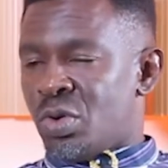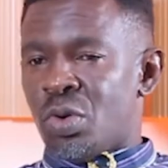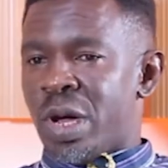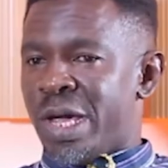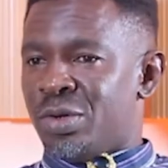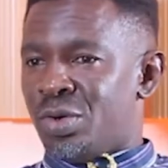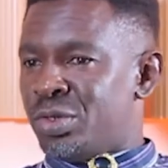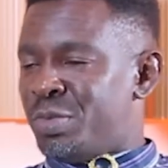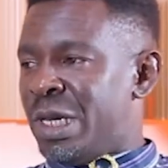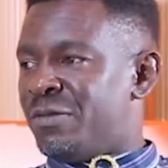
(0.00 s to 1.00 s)
So I
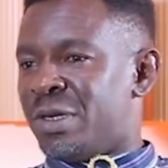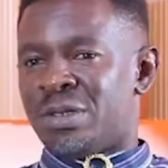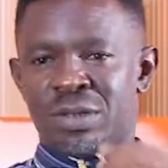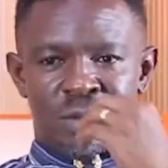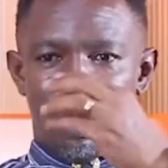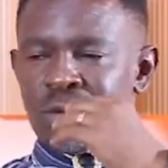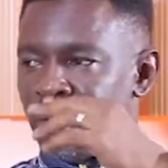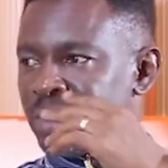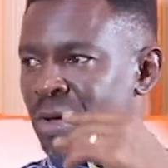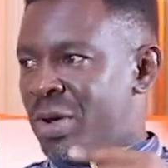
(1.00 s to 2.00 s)
don't believe in
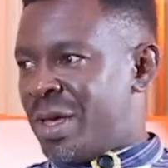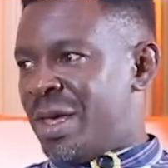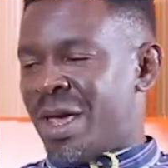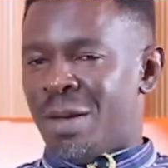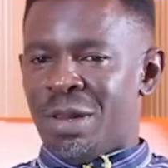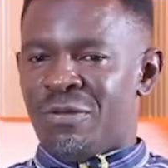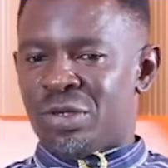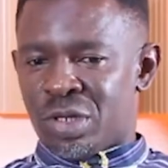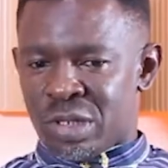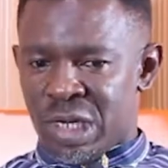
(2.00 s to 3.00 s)
talk. I
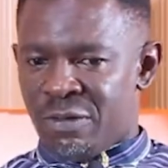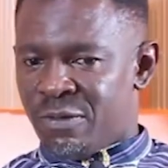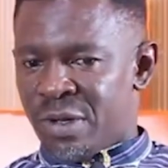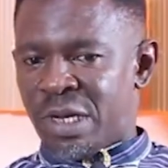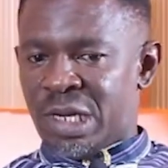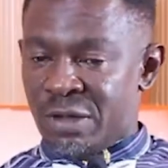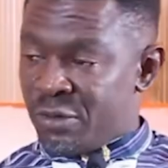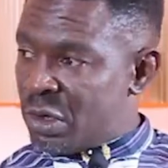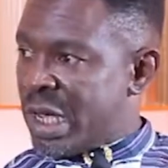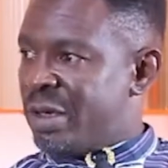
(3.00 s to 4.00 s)
believe in just live.
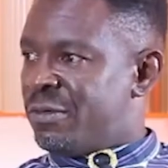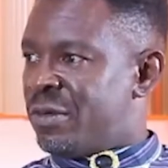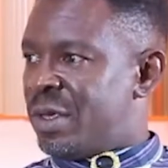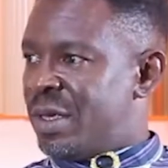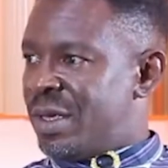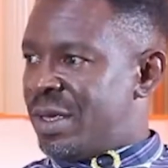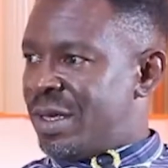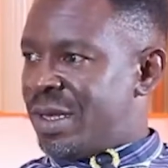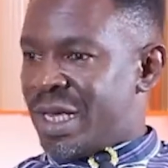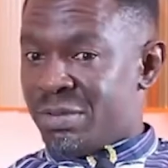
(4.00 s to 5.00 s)
Live your life.
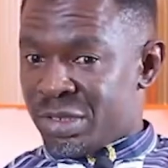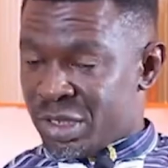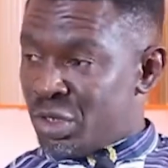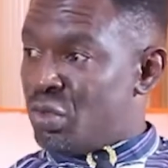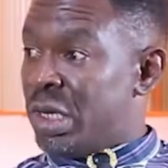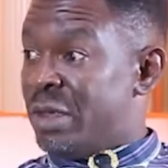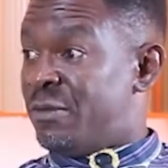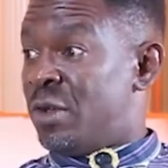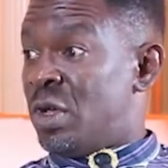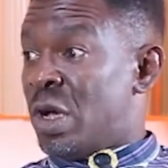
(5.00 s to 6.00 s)
Let them see you
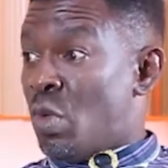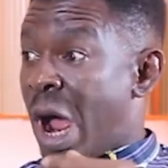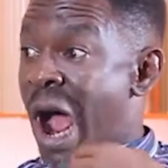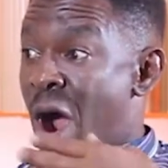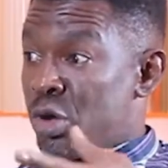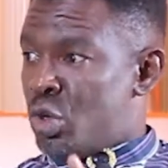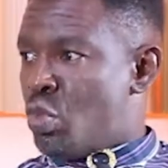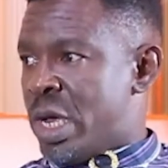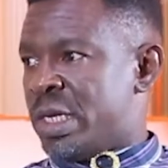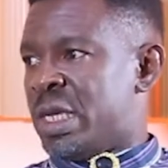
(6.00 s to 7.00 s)
live how
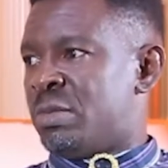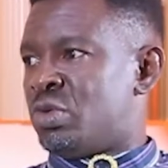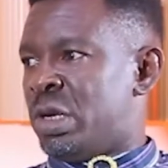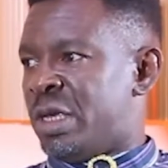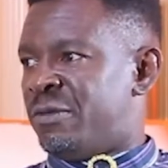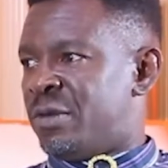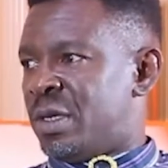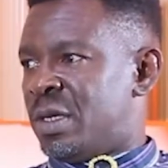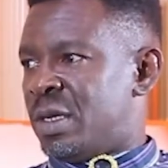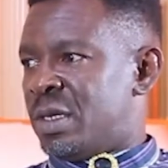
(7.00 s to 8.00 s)
you want them to live.
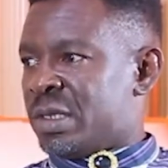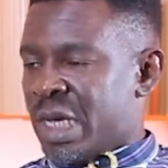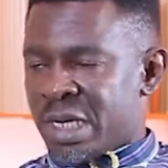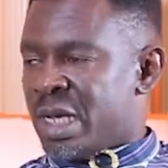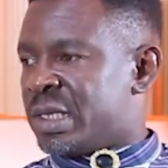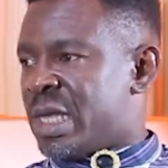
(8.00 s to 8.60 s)
Set the